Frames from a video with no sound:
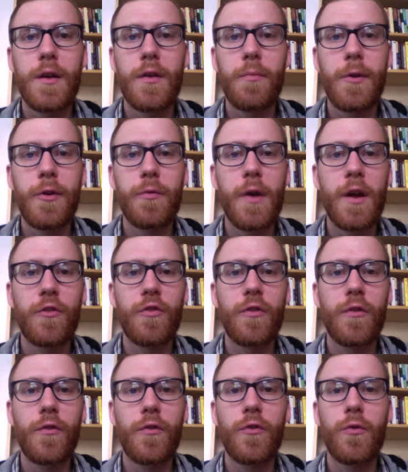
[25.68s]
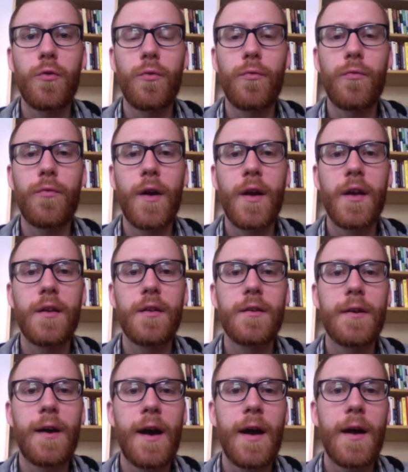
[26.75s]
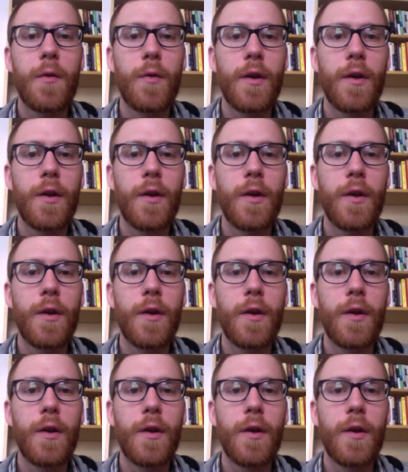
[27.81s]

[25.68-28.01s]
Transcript: give me directions to Fuck It Thai